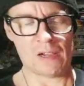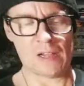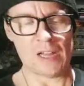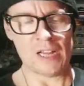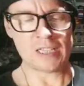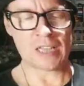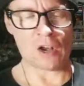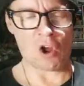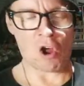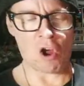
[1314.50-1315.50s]
he's got
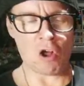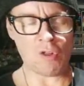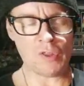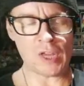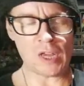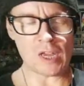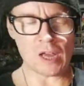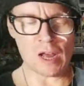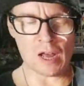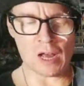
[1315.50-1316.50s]
all the
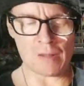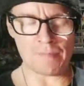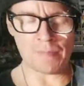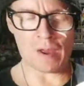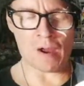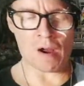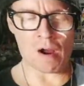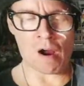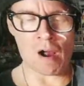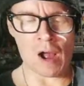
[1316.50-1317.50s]

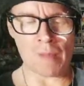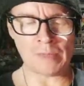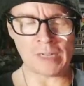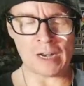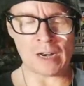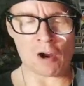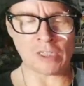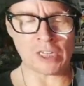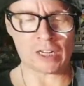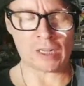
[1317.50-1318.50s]
updated
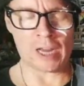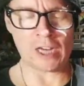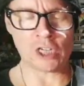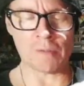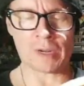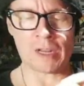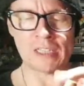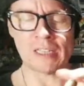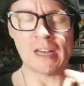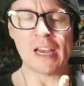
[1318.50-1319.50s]
articulation
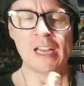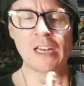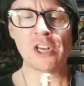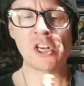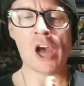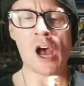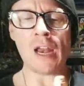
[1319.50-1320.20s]
because he did not